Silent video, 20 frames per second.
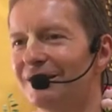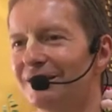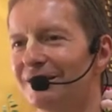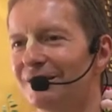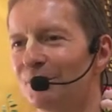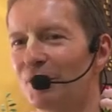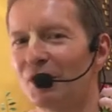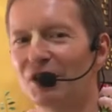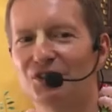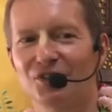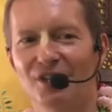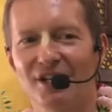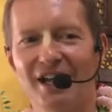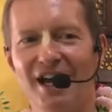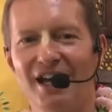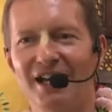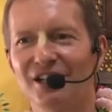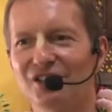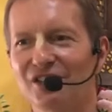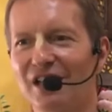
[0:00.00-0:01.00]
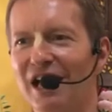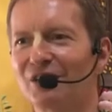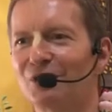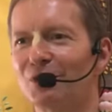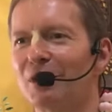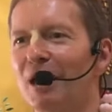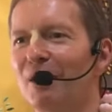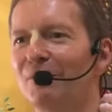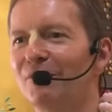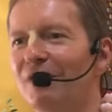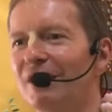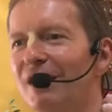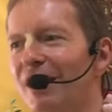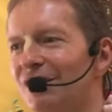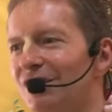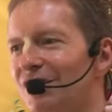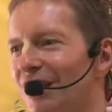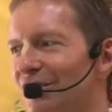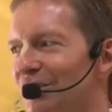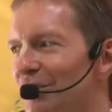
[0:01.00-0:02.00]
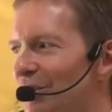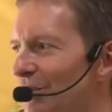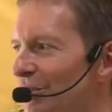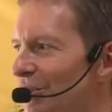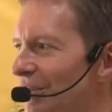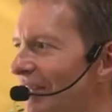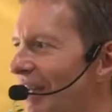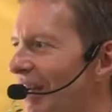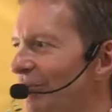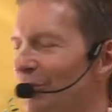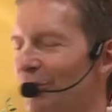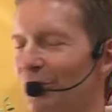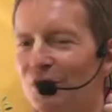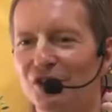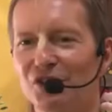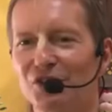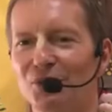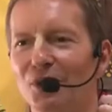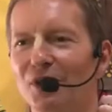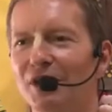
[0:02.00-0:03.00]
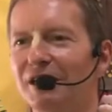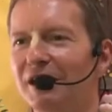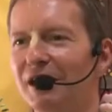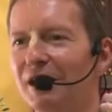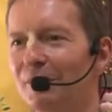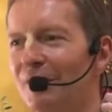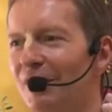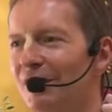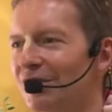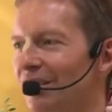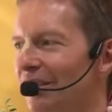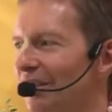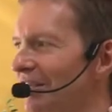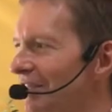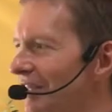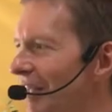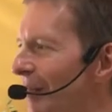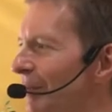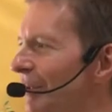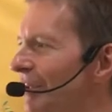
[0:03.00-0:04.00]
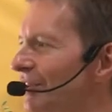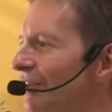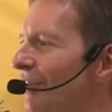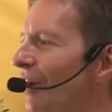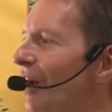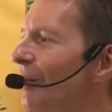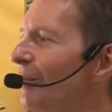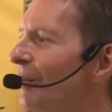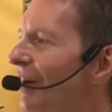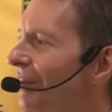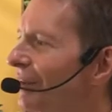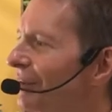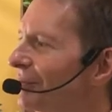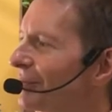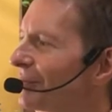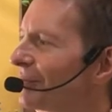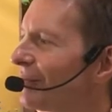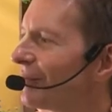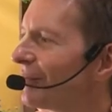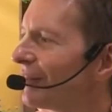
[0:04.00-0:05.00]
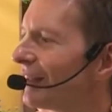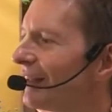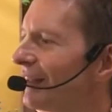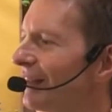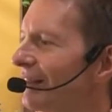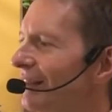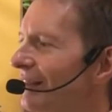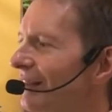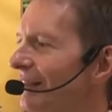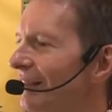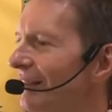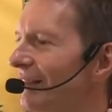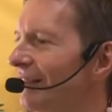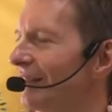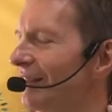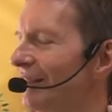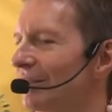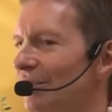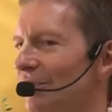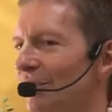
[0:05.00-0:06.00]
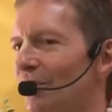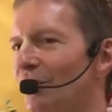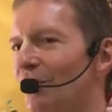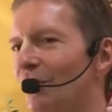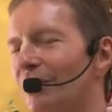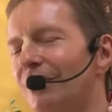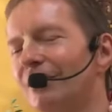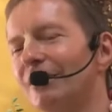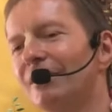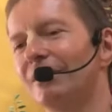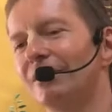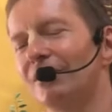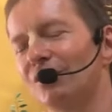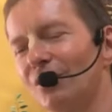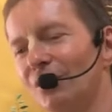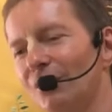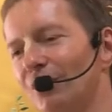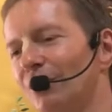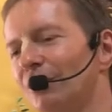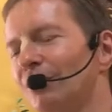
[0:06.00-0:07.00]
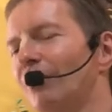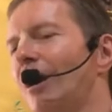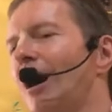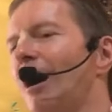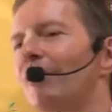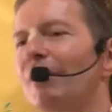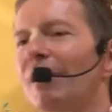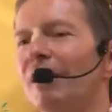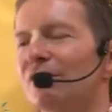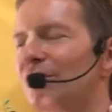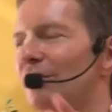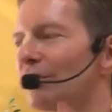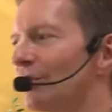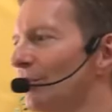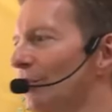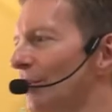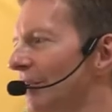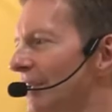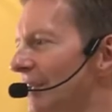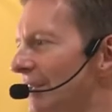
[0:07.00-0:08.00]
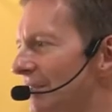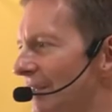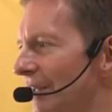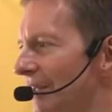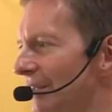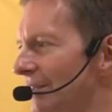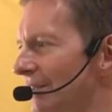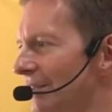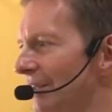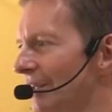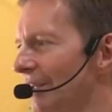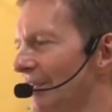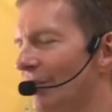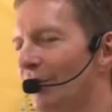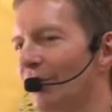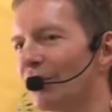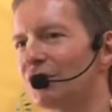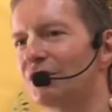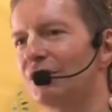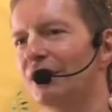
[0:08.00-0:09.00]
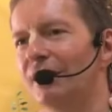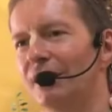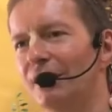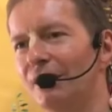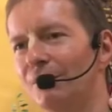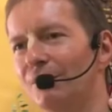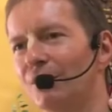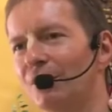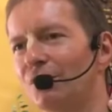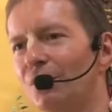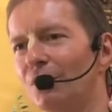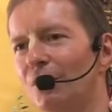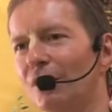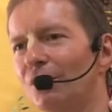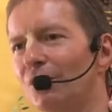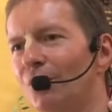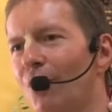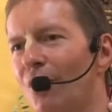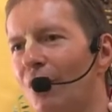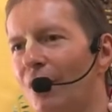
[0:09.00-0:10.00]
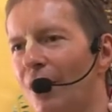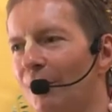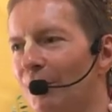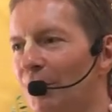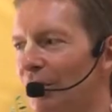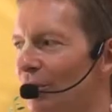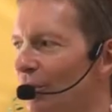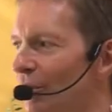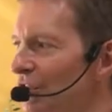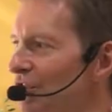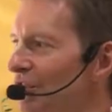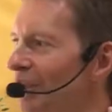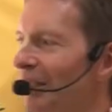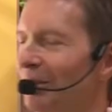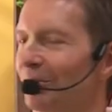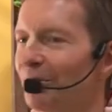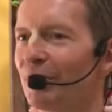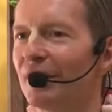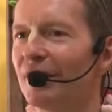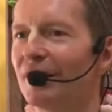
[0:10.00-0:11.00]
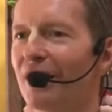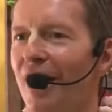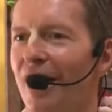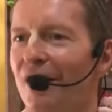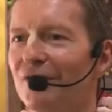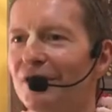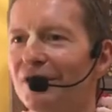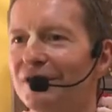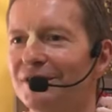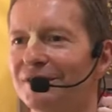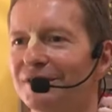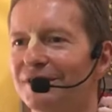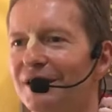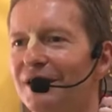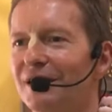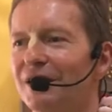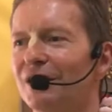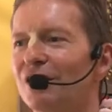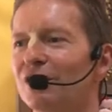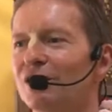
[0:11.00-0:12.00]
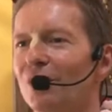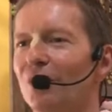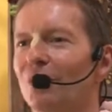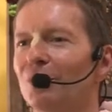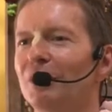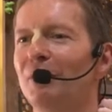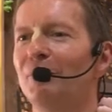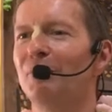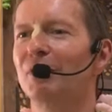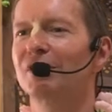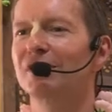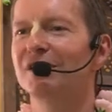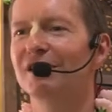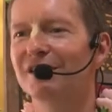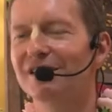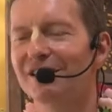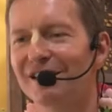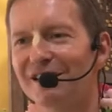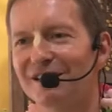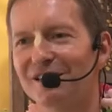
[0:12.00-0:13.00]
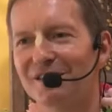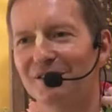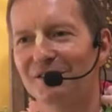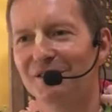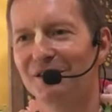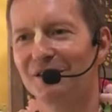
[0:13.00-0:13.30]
Pratanaya sadhunam vinashya to they have to destroy demons and establish dharma. Hmm? So, so Lord Rama has to do all these things. Krishna in Mathura and Dwarka, but Krishna in Vrindavan, his only business is